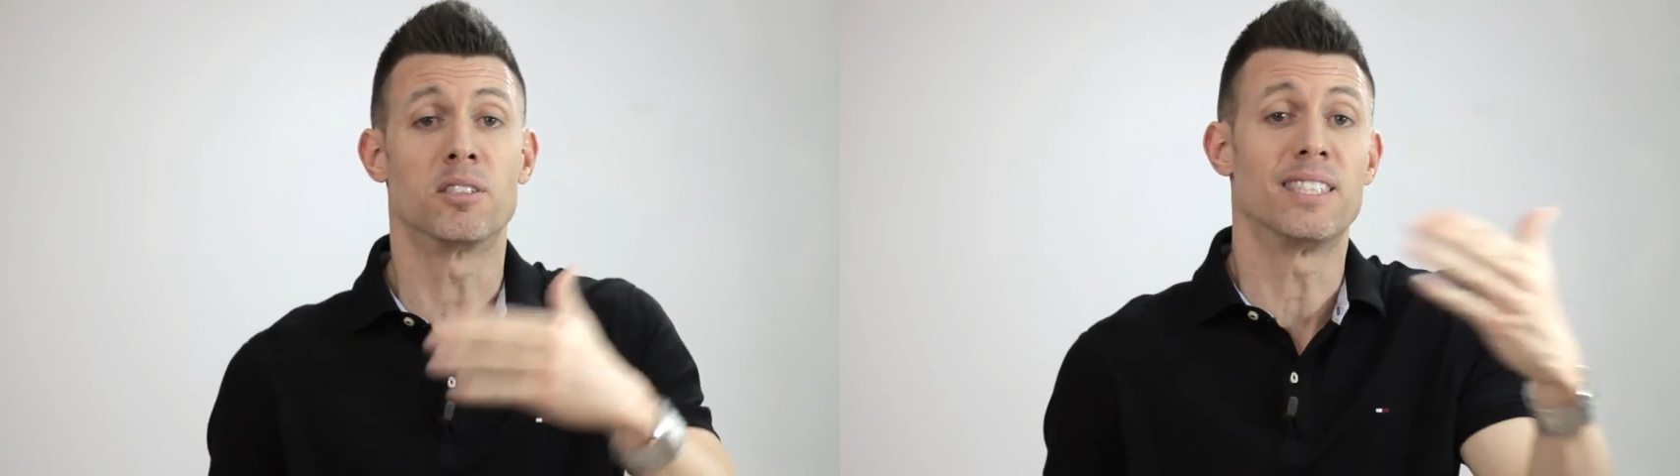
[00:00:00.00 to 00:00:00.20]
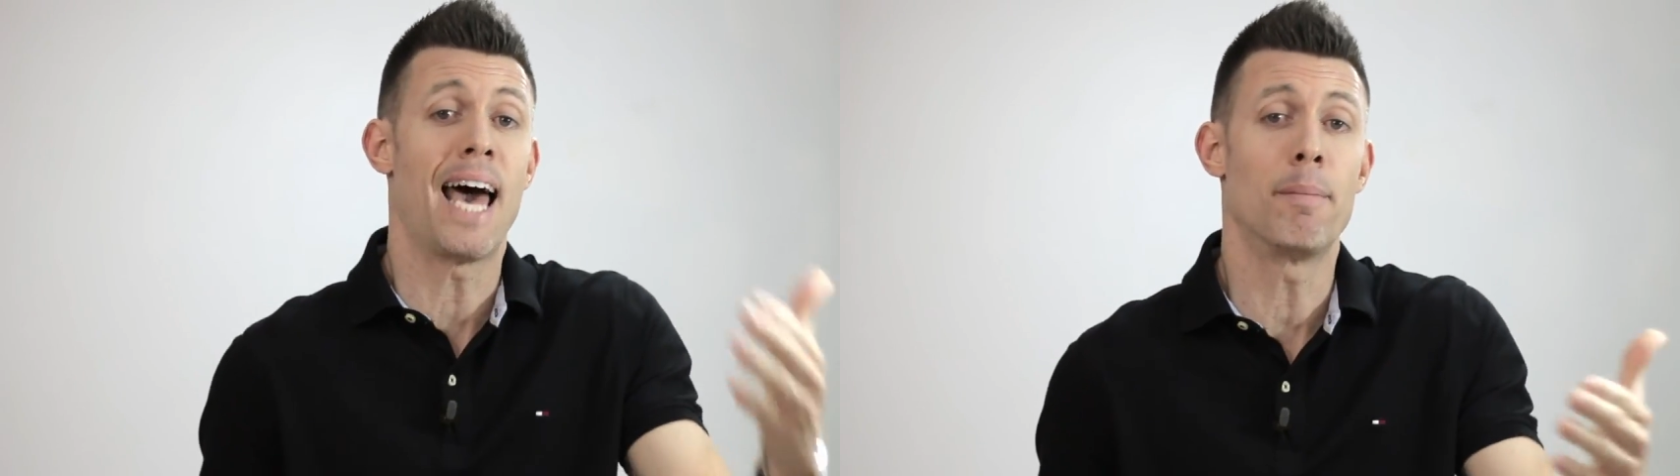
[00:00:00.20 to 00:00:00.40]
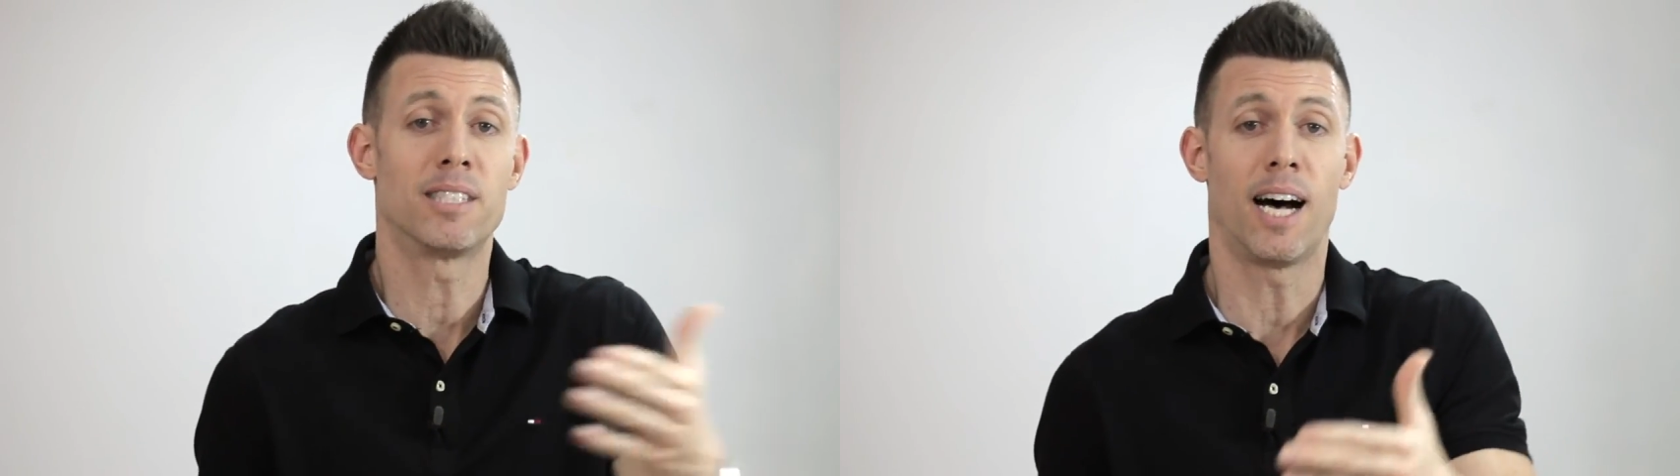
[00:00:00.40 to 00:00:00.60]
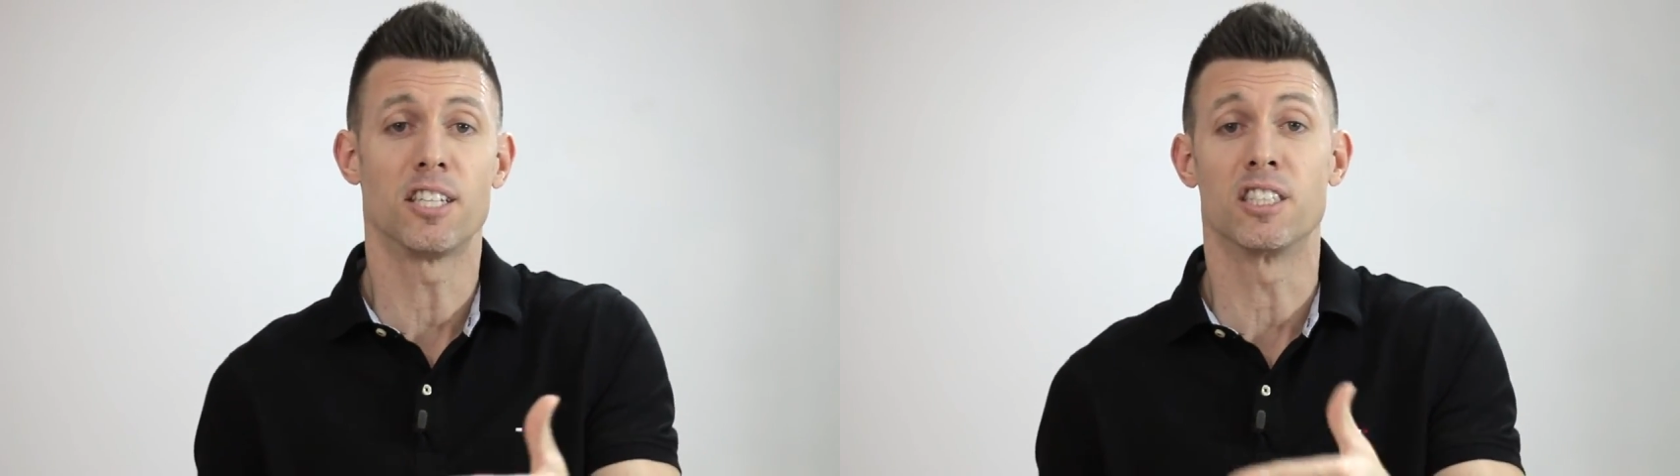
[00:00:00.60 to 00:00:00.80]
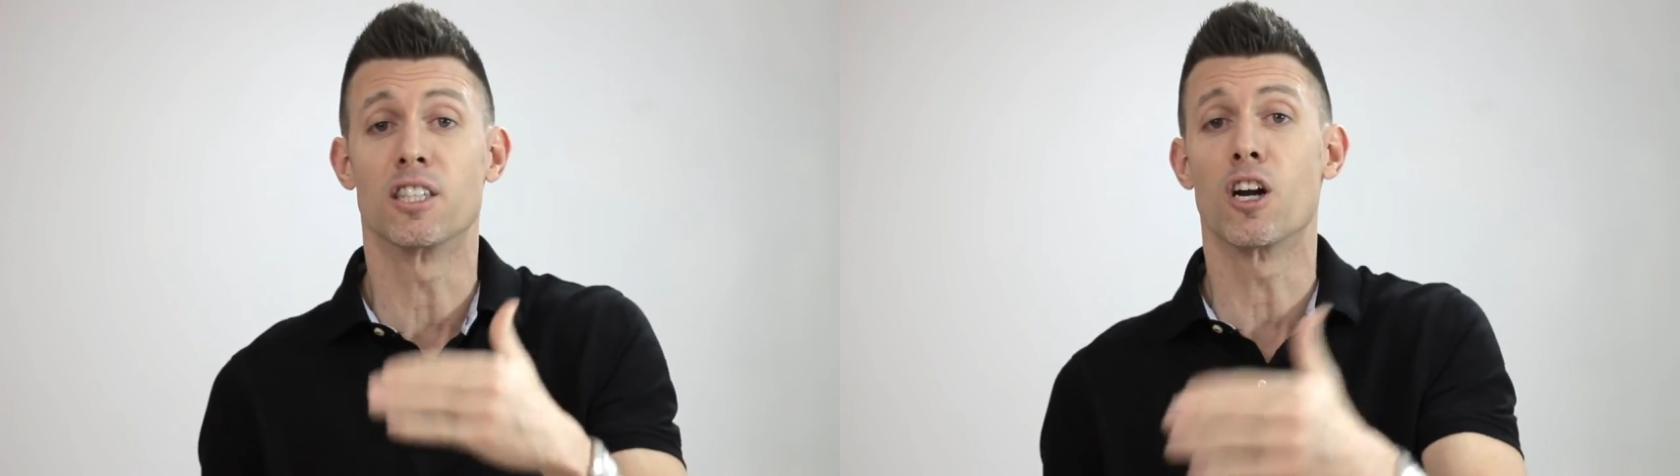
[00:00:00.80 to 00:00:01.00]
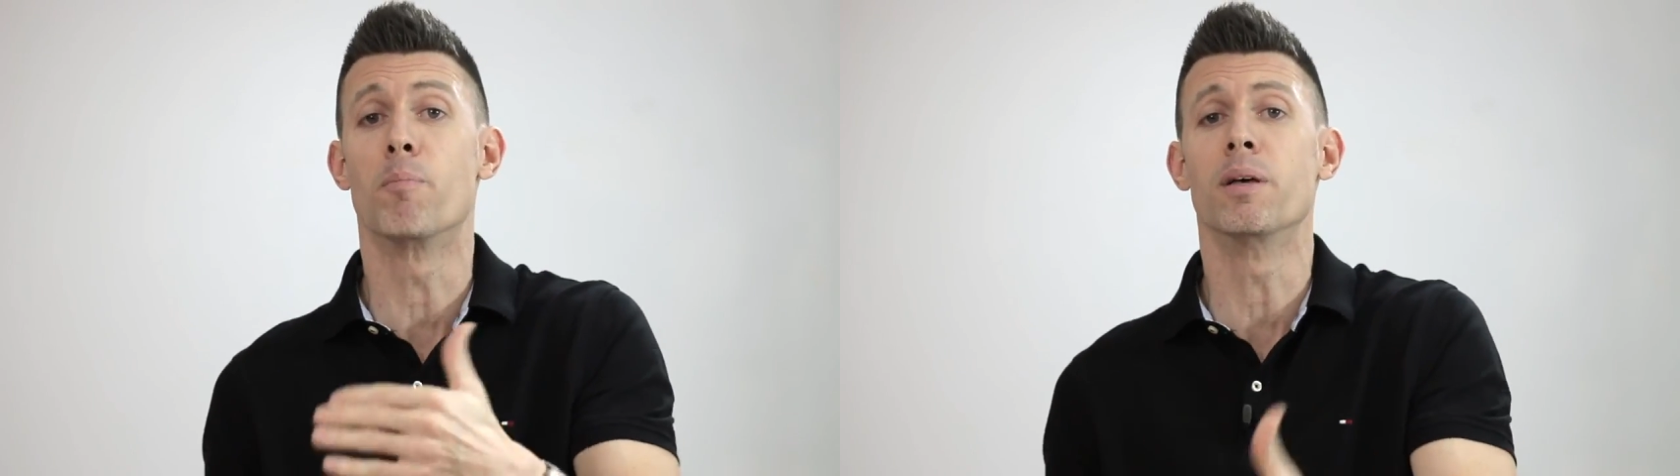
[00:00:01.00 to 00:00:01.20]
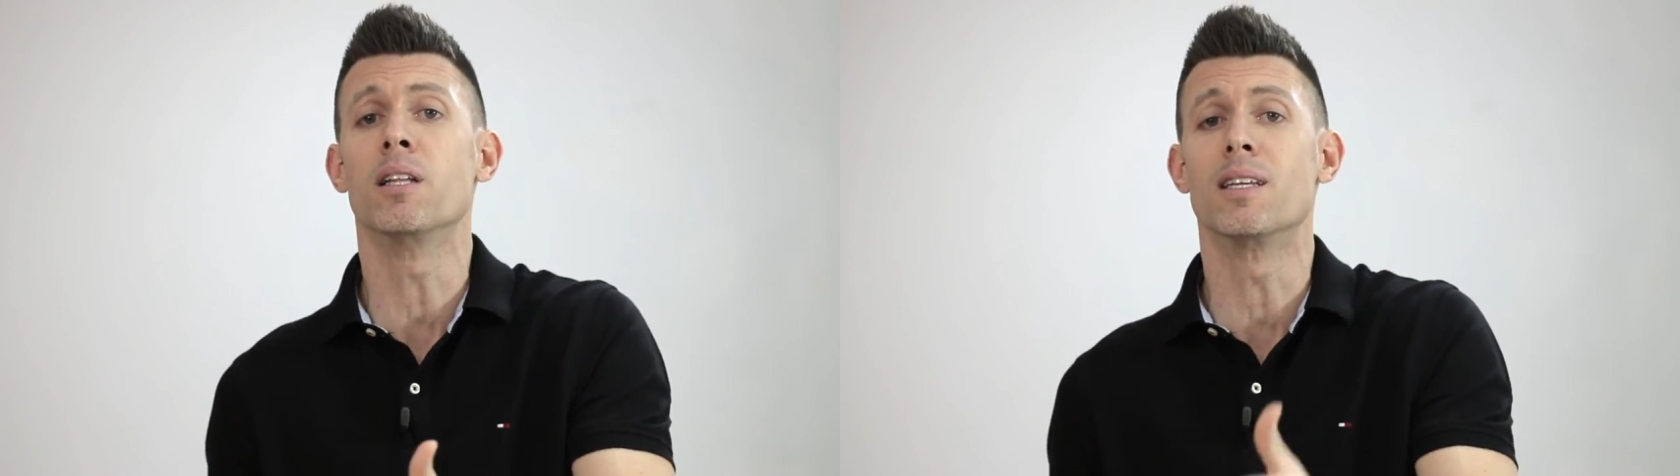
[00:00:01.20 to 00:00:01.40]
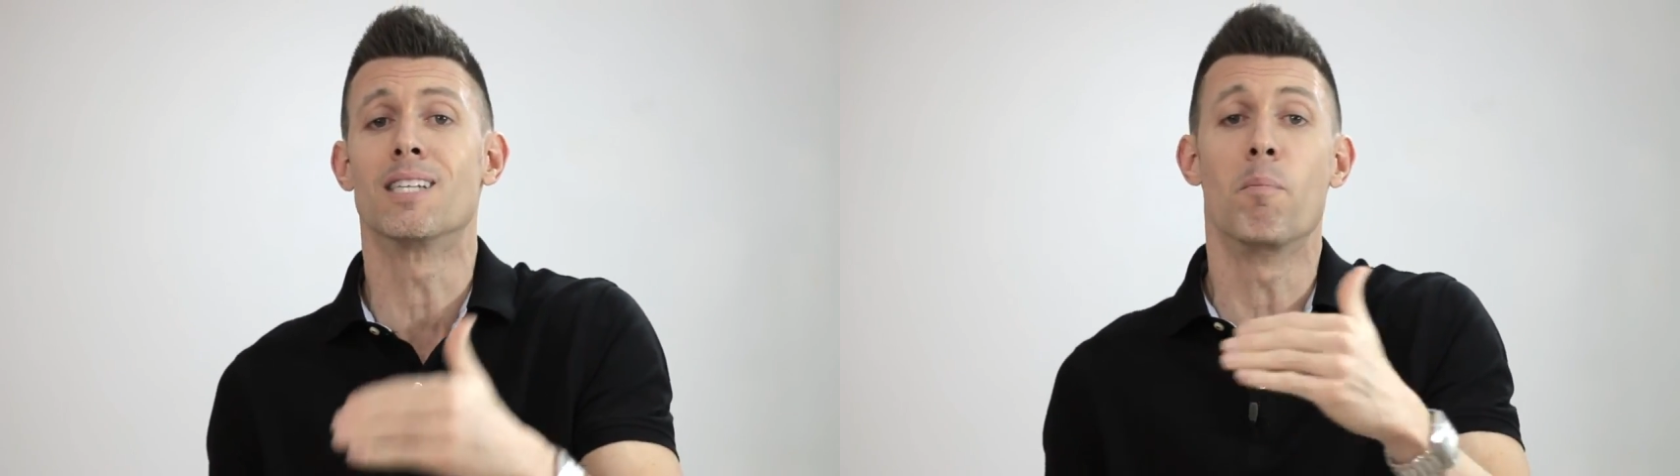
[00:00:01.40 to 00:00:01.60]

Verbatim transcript: sabotaging their ability to